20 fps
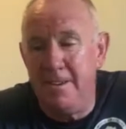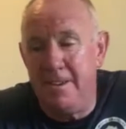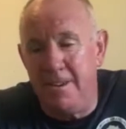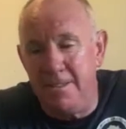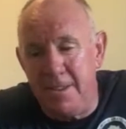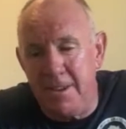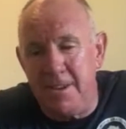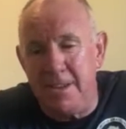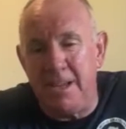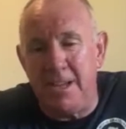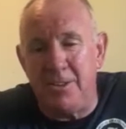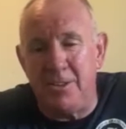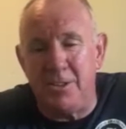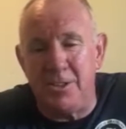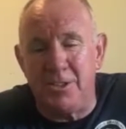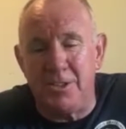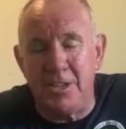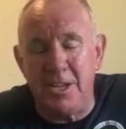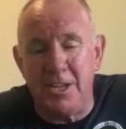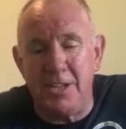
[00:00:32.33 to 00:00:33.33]
And then you get to the
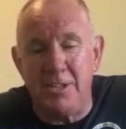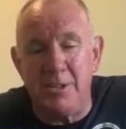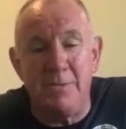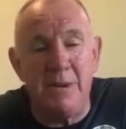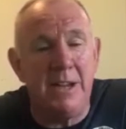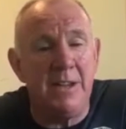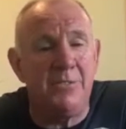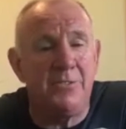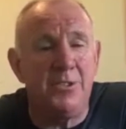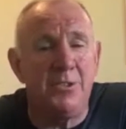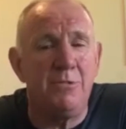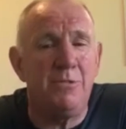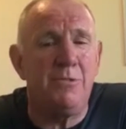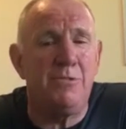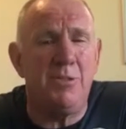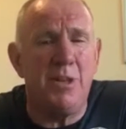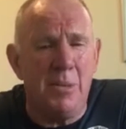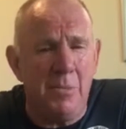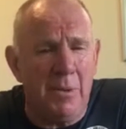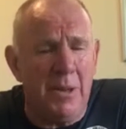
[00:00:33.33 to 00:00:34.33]
stage, you might have 2 or
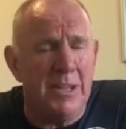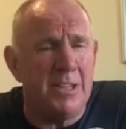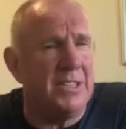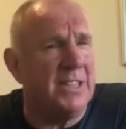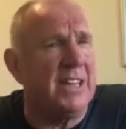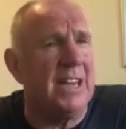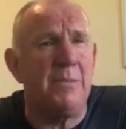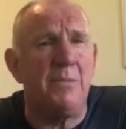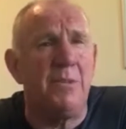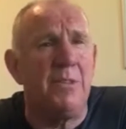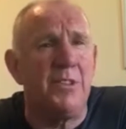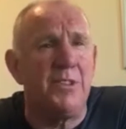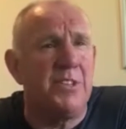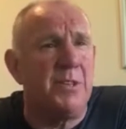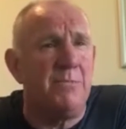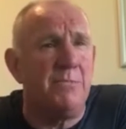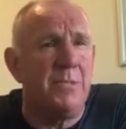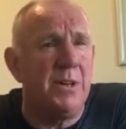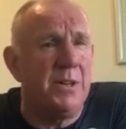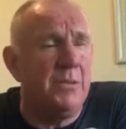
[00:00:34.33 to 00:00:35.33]
3 players that get from the
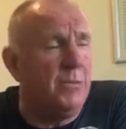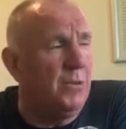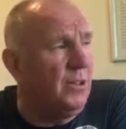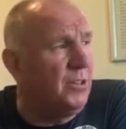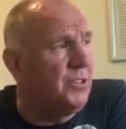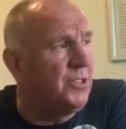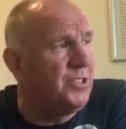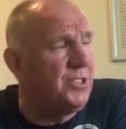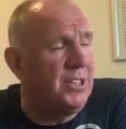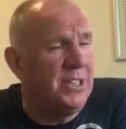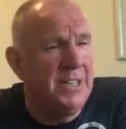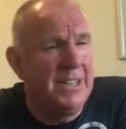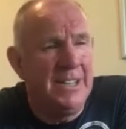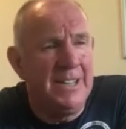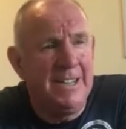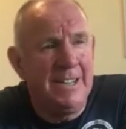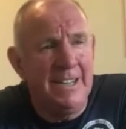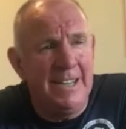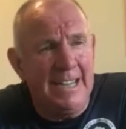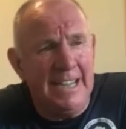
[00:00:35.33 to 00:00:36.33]
sin bin at once.
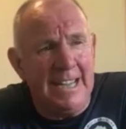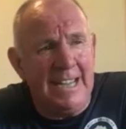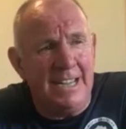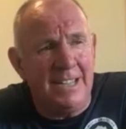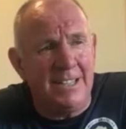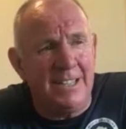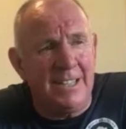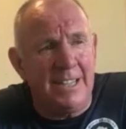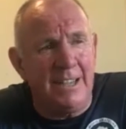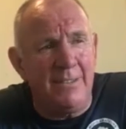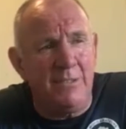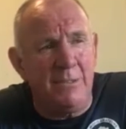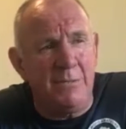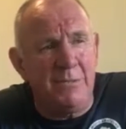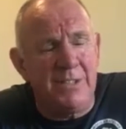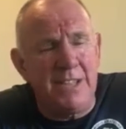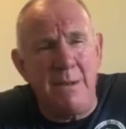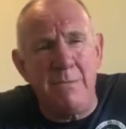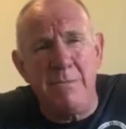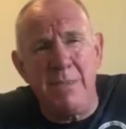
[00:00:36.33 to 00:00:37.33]
He has to give them
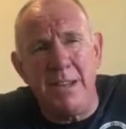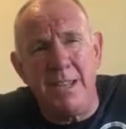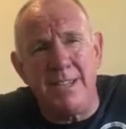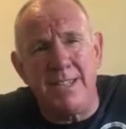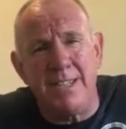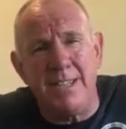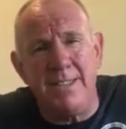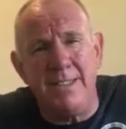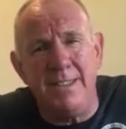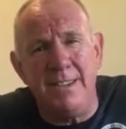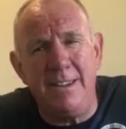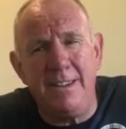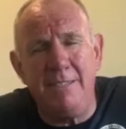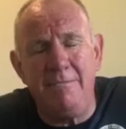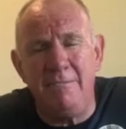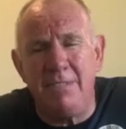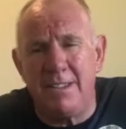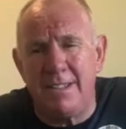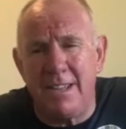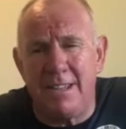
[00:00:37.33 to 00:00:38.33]
10 minutes in there.
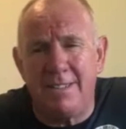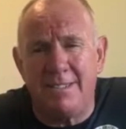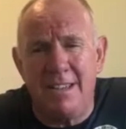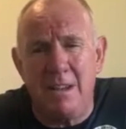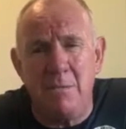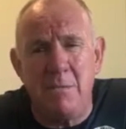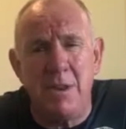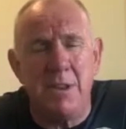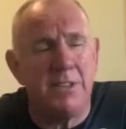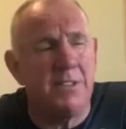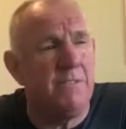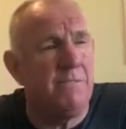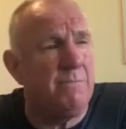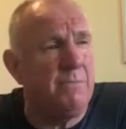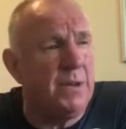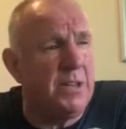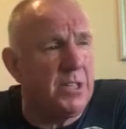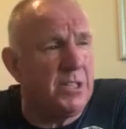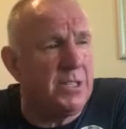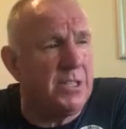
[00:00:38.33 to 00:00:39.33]
Is that 10 minutes of
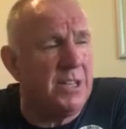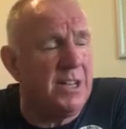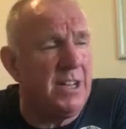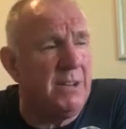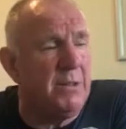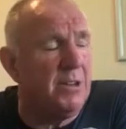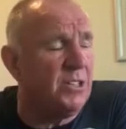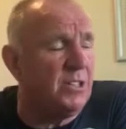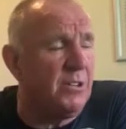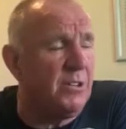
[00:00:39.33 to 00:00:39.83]
pitch time?